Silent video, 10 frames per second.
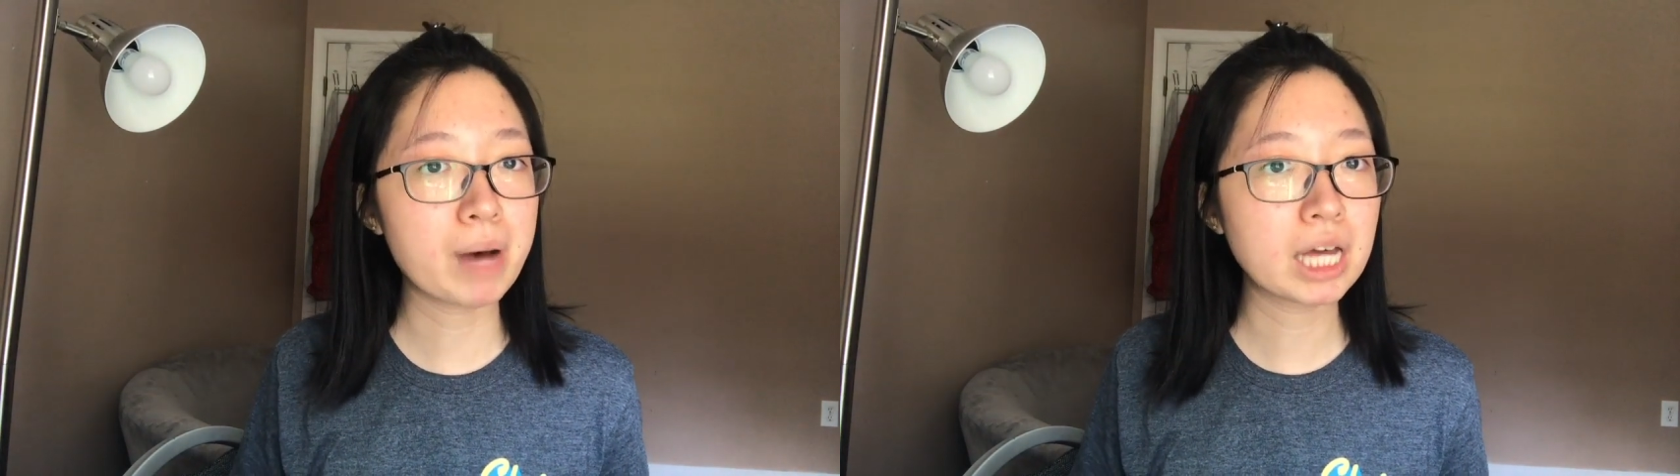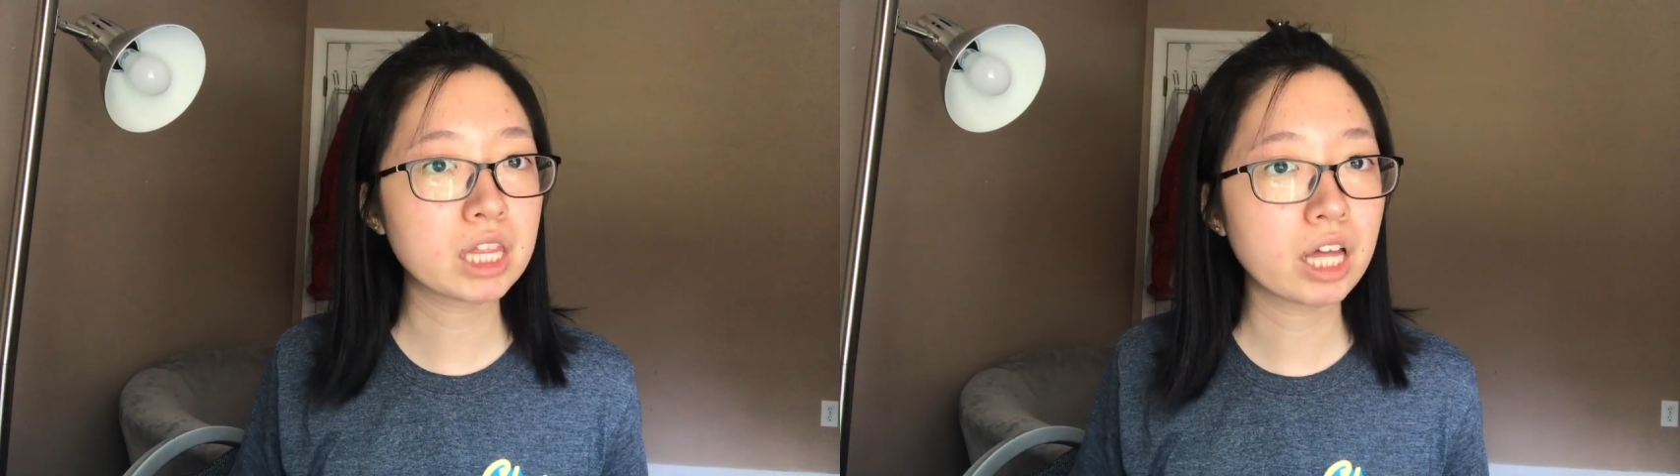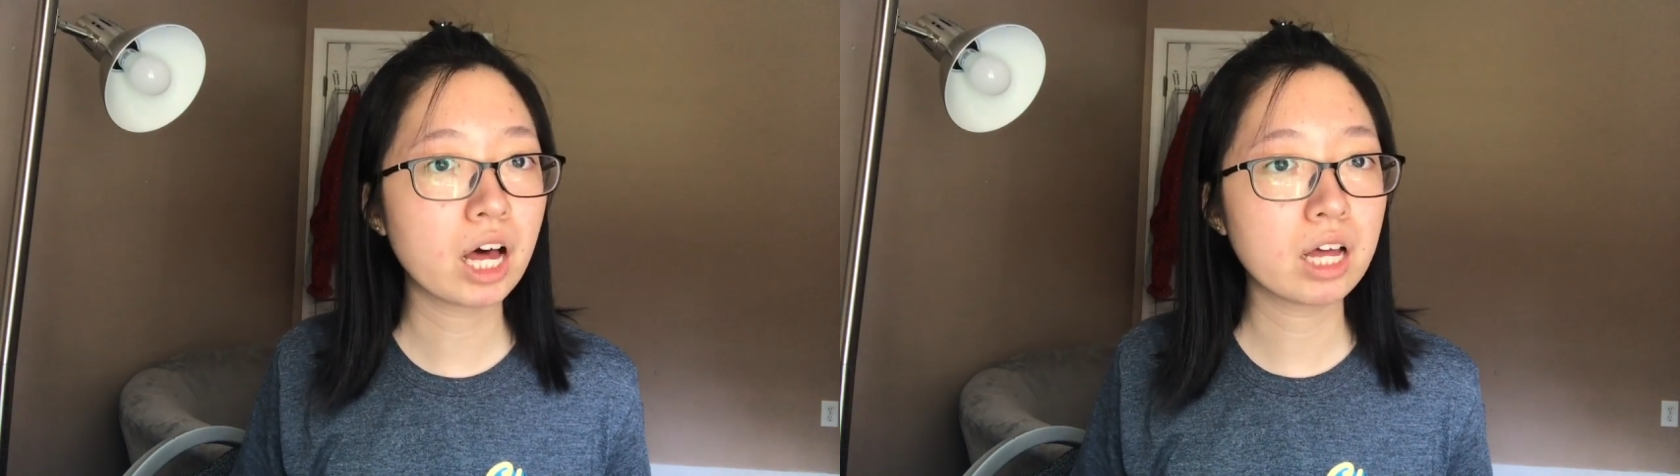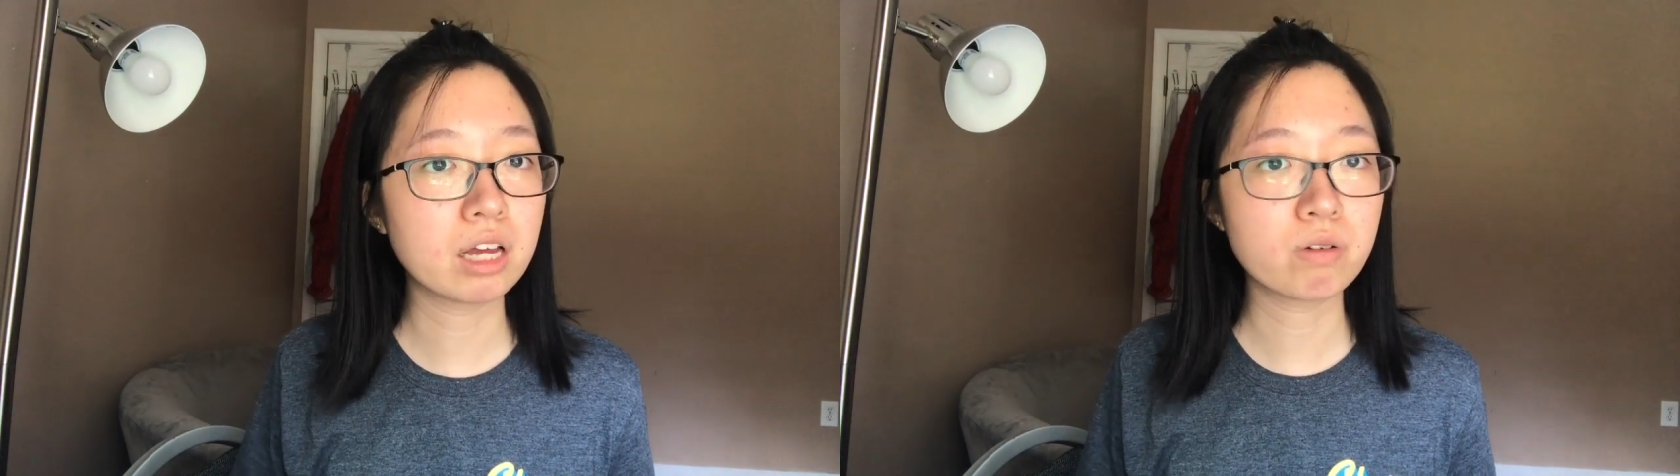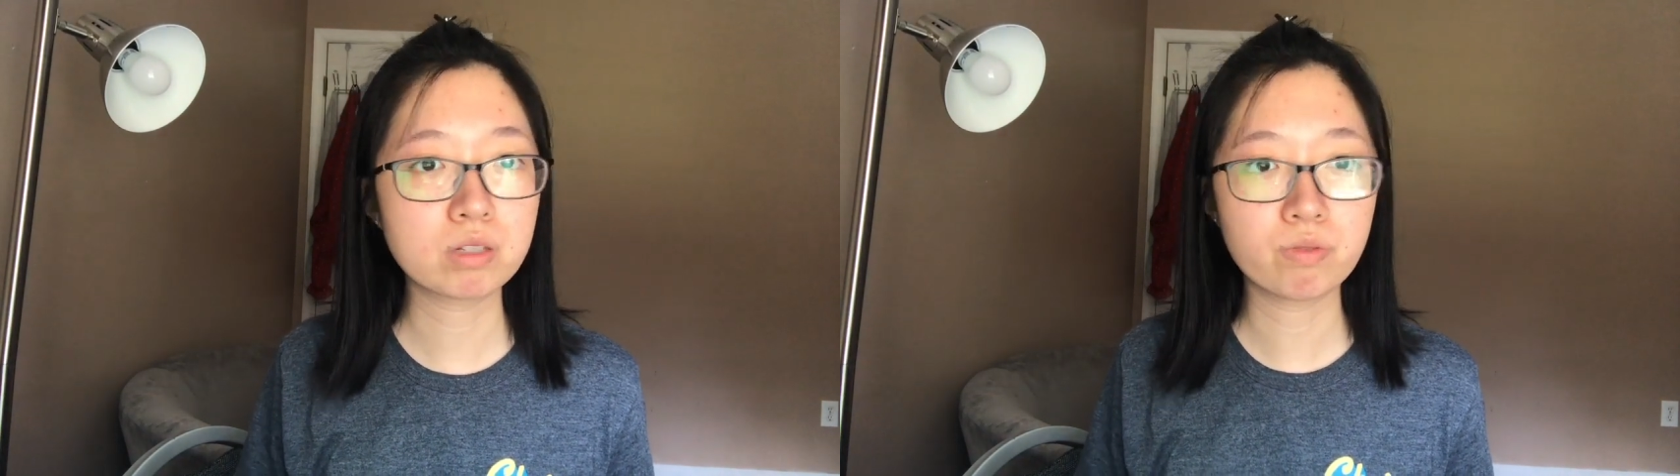but I thought
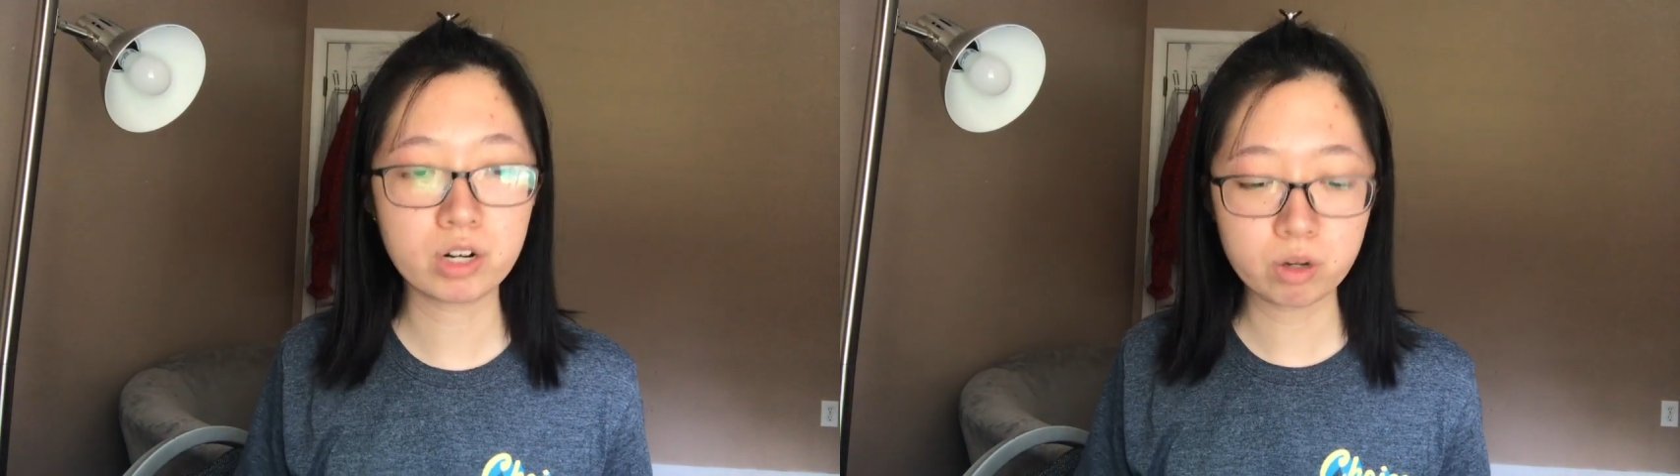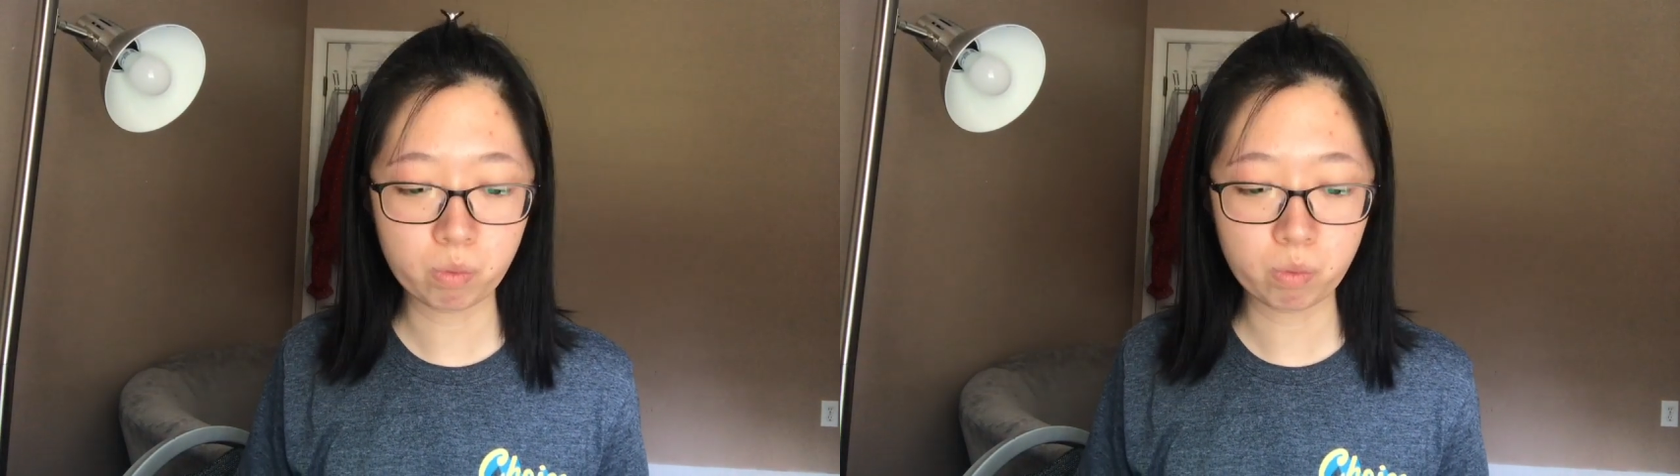it was very